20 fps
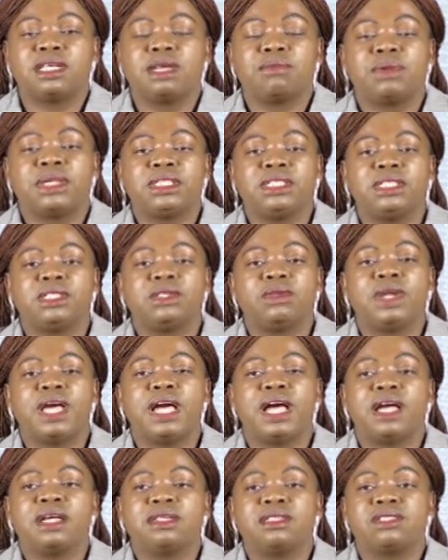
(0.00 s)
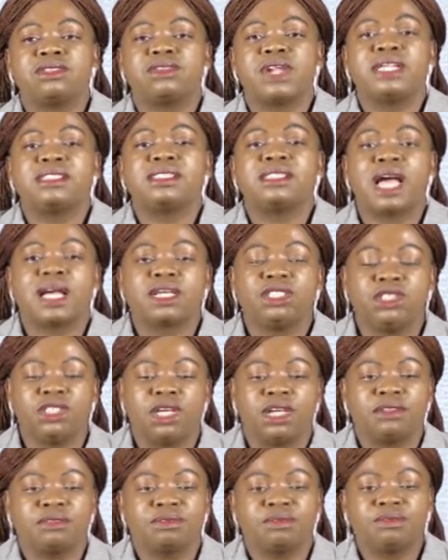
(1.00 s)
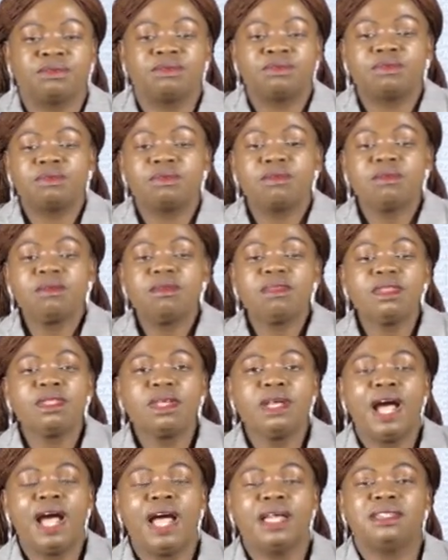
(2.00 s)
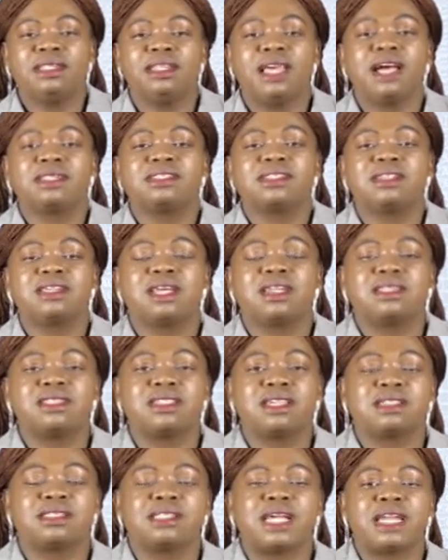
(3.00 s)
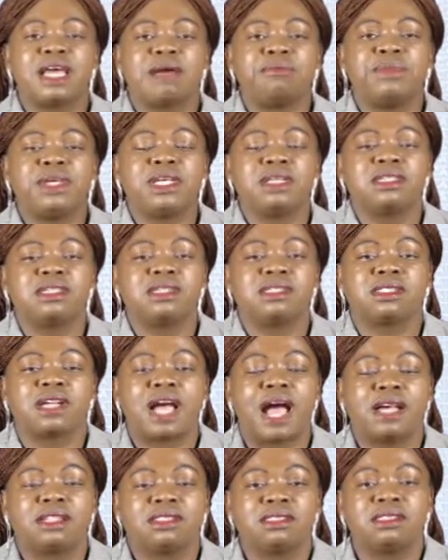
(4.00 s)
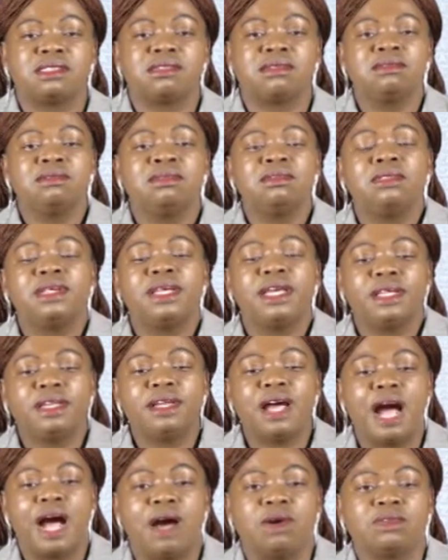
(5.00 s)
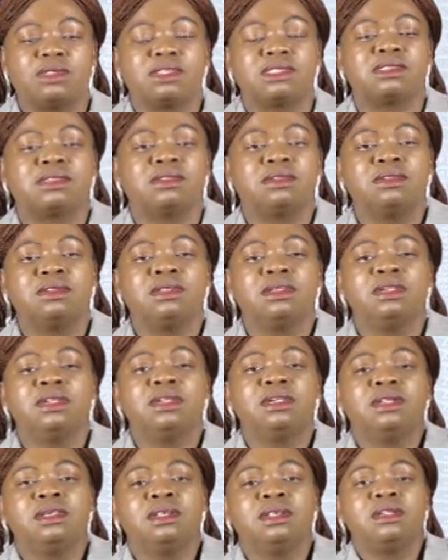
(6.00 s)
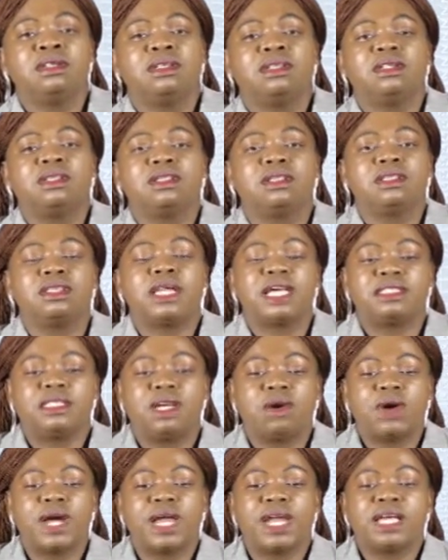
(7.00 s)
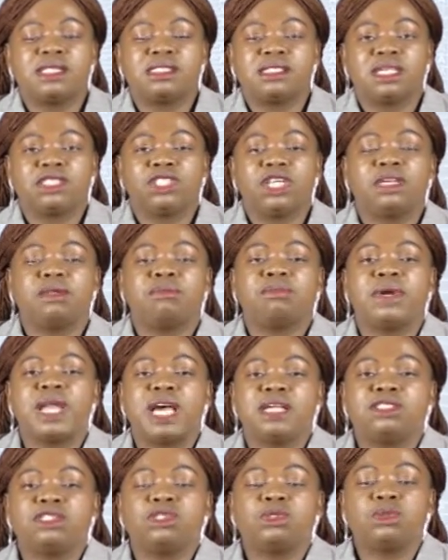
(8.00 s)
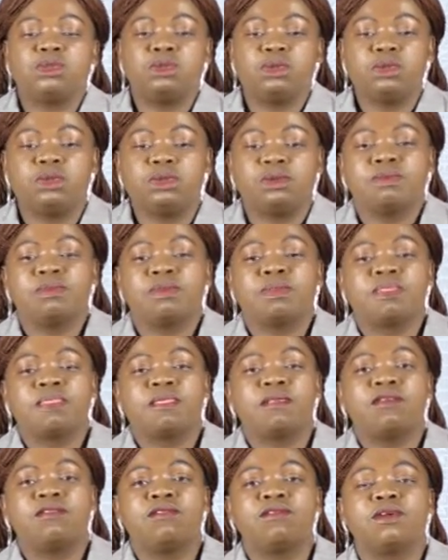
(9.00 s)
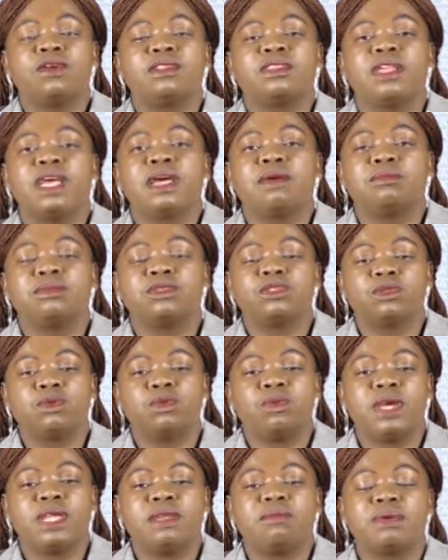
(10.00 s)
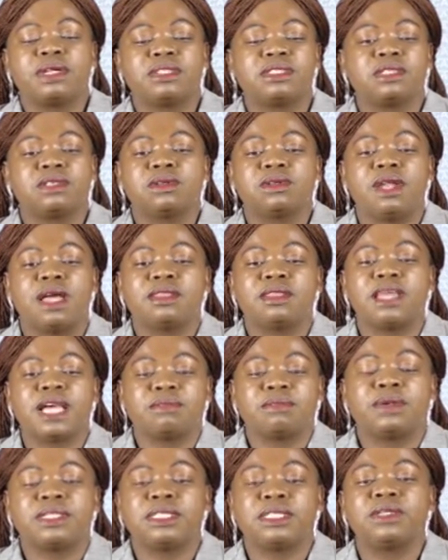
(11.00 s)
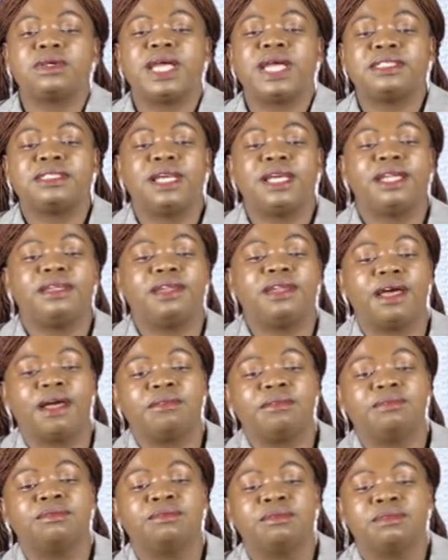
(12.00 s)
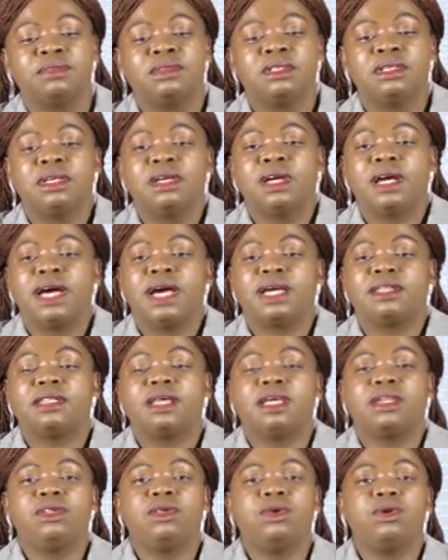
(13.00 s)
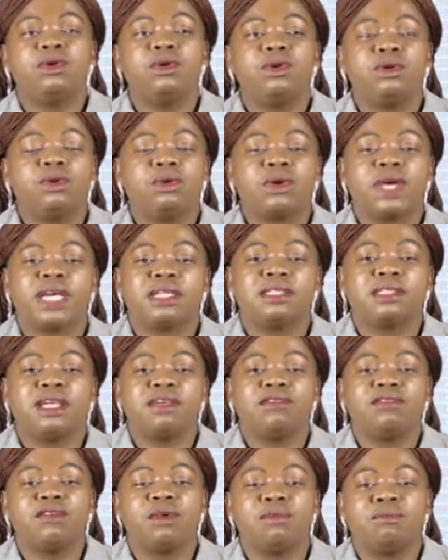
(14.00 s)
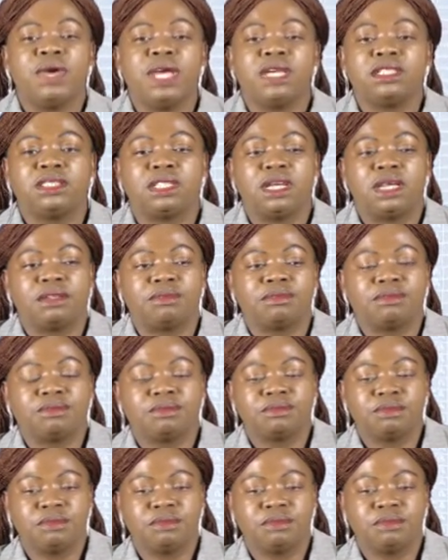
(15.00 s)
a particular transaction. And there are certain things that are being discussed in-house that the organization plans to do for them to win that particular tender. And then you get the information,